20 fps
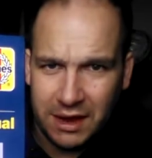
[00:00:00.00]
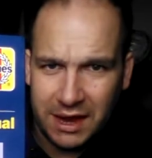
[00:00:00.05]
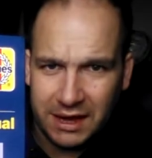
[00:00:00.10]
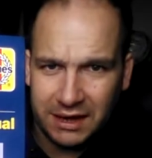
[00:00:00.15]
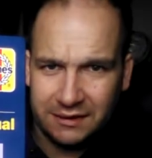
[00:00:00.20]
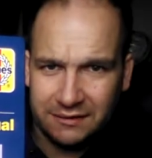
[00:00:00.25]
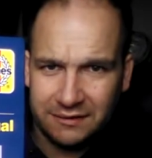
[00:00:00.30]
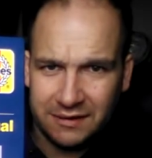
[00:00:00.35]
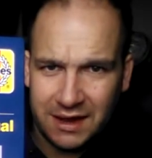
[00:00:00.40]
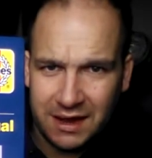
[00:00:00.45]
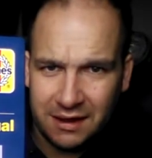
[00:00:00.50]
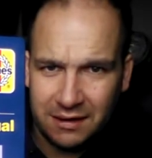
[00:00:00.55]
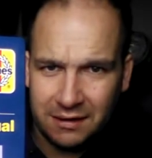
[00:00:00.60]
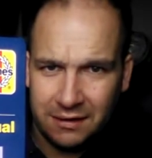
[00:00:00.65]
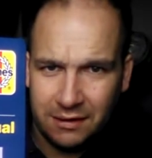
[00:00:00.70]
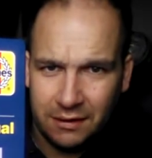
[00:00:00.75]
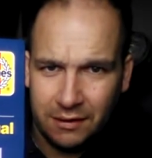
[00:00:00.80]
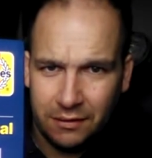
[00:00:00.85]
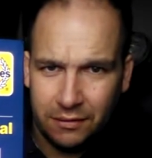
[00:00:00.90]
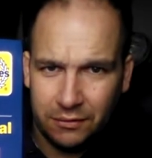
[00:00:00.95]
A10
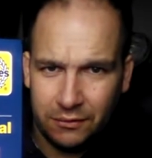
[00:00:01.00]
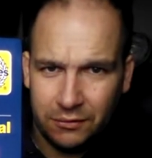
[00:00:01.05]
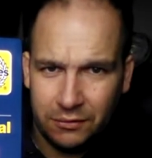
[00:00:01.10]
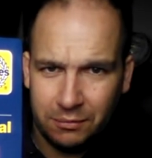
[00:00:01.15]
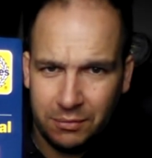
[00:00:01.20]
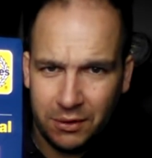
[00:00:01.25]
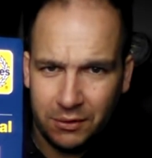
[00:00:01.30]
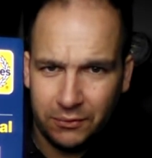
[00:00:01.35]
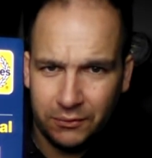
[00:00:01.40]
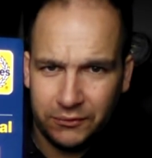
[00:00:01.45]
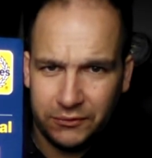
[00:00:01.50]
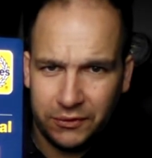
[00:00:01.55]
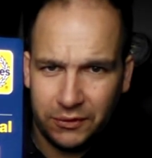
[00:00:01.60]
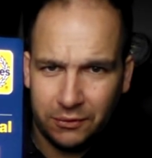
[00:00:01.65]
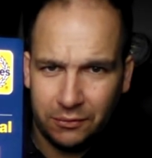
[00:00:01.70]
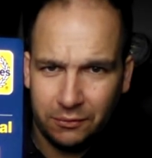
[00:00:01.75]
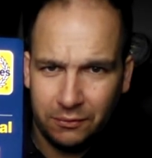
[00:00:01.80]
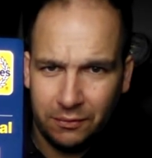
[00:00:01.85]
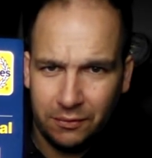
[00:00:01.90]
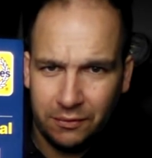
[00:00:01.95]
Thunderbolt
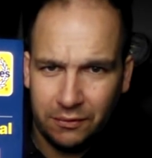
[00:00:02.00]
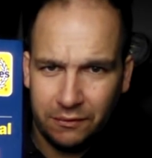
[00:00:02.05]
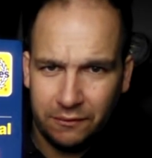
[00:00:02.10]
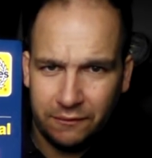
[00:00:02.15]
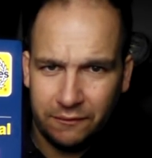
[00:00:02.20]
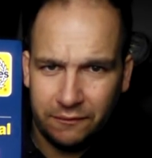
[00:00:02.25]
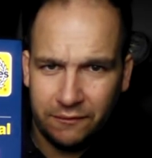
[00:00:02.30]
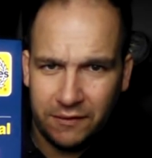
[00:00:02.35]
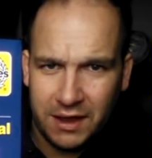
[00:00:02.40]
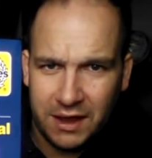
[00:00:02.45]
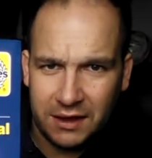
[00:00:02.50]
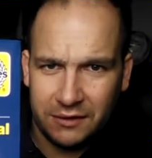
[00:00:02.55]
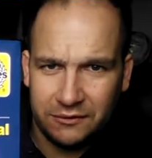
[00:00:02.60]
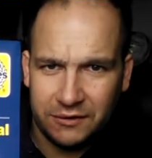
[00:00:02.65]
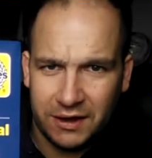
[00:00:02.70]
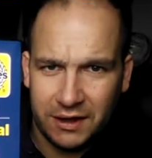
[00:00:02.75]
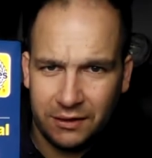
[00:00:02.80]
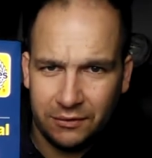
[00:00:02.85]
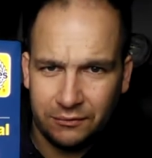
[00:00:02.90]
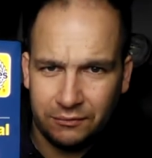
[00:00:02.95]
2
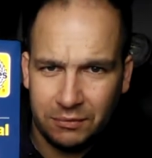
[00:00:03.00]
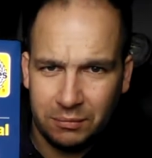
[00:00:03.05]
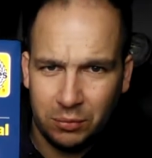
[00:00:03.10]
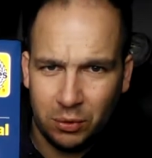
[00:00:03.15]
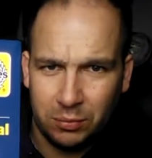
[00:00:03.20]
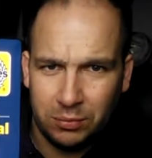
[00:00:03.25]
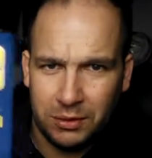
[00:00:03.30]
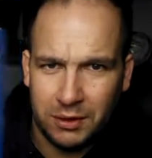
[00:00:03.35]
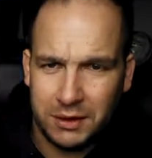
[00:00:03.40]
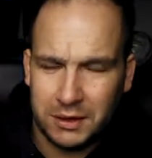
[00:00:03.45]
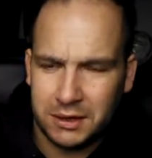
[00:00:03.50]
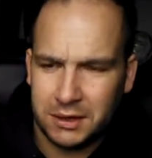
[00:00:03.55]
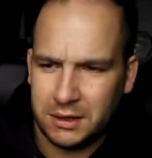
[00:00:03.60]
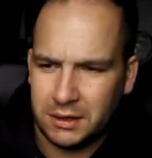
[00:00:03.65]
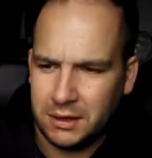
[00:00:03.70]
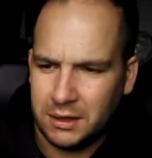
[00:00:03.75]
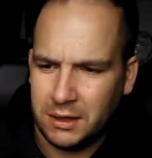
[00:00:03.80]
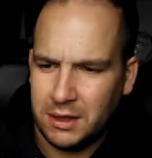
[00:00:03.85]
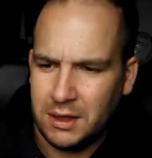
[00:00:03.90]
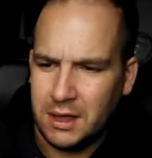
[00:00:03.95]
Fairchild Republic,
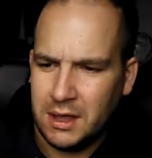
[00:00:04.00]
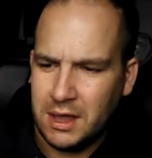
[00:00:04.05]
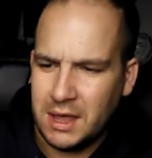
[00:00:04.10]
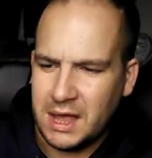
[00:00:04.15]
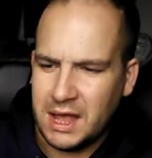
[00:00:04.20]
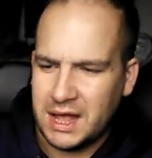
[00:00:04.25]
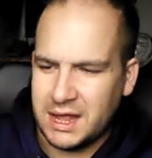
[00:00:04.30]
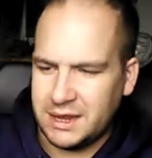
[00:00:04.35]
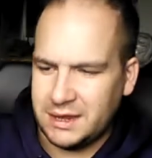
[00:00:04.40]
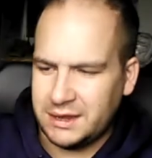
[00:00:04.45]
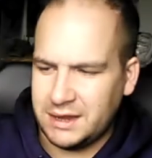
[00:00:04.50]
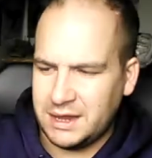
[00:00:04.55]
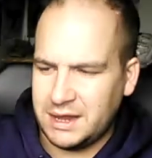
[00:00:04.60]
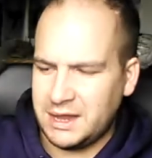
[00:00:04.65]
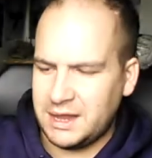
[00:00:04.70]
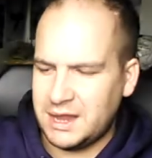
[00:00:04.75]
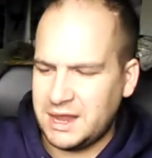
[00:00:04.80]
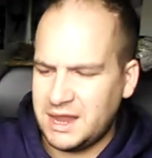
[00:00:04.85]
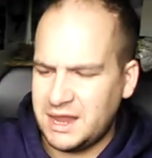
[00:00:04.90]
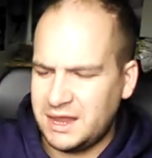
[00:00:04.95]
and
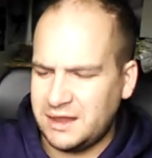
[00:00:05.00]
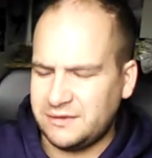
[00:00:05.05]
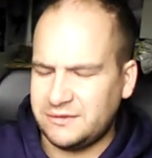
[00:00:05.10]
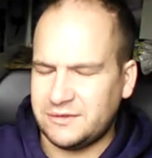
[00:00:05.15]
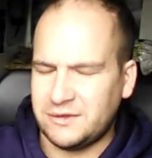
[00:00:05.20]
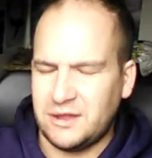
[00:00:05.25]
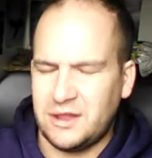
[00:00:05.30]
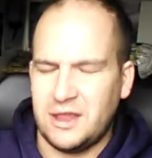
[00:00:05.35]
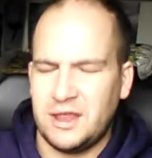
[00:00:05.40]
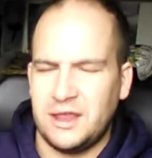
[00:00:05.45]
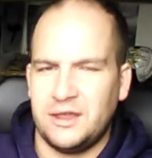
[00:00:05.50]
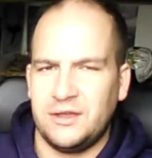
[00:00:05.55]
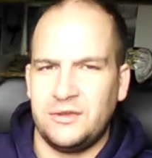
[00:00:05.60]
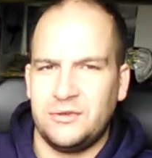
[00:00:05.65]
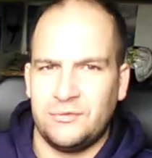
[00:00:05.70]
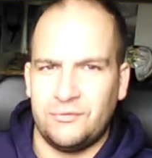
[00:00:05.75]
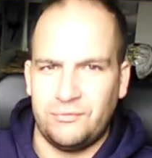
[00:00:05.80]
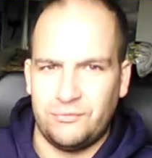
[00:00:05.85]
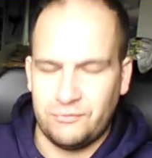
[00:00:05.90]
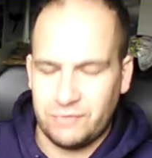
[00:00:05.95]
it is
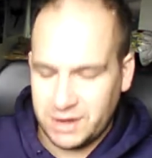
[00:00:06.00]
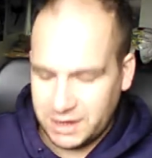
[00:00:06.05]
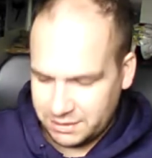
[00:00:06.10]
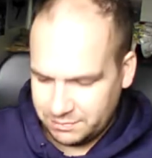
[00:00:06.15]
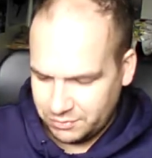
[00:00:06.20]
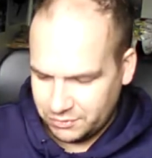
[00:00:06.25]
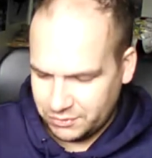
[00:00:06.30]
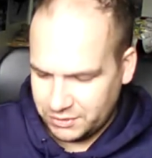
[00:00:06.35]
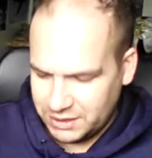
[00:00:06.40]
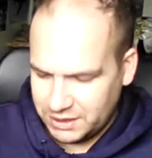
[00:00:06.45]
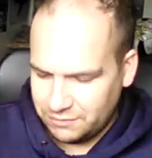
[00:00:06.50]
incredible.